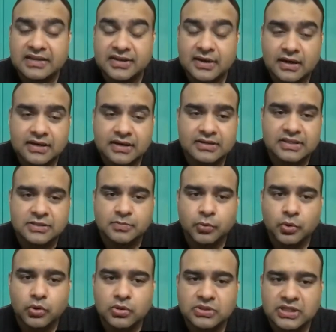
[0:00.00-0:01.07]
conduct this
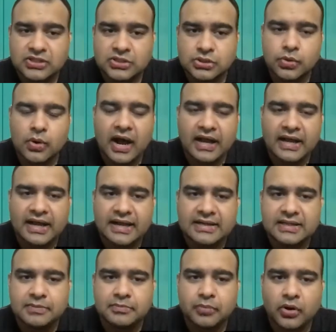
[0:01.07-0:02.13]
poll just to highlight
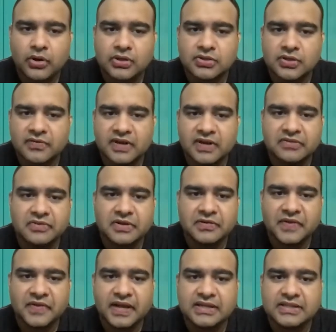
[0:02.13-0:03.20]
the importance of network
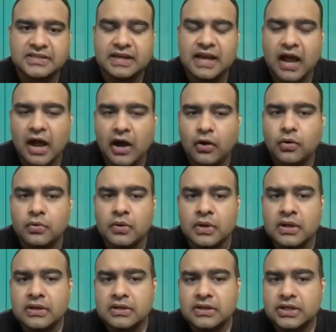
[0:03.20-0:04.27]
effects and how
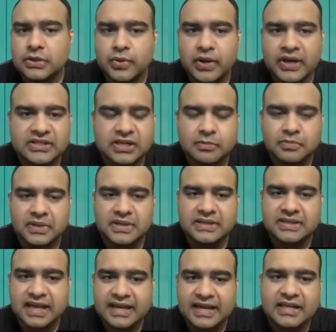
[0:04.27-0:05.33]
new age
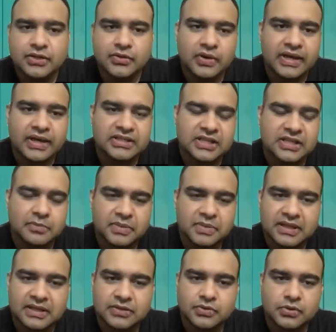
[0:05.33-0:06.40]
companies, any new age company
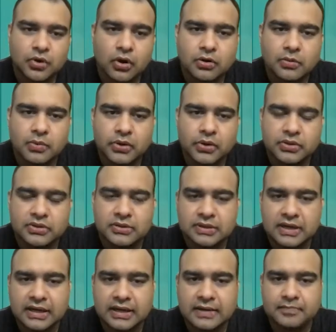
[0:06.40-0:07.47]
that you would talk about
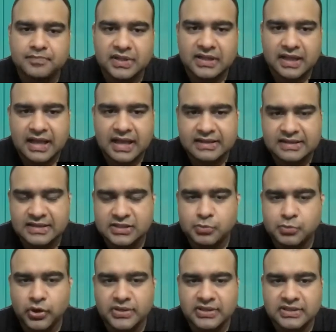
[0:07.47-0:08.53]
at this
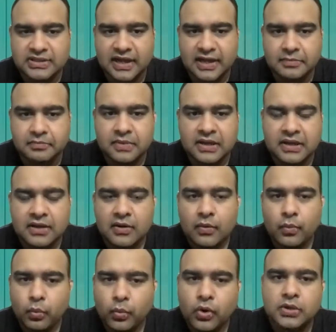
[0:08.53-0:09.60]
point in time,
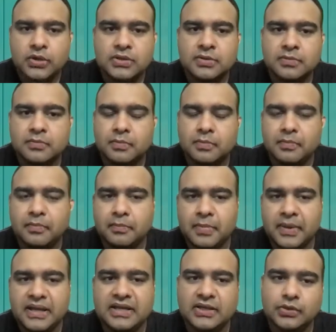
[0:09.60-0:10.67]
would be
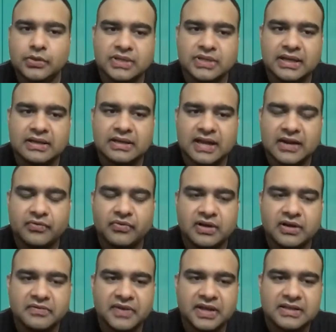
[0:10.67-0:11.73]
using network
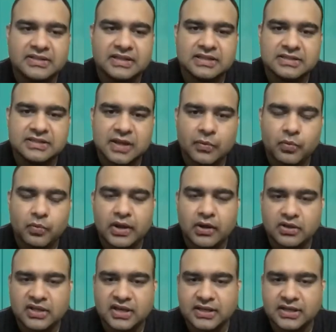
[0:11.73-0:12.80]
effects in some way
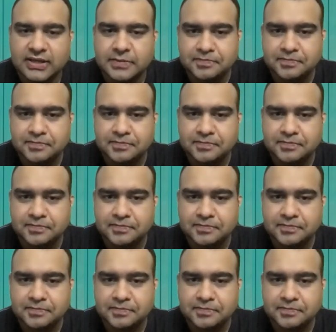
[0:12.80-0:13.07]
or the other.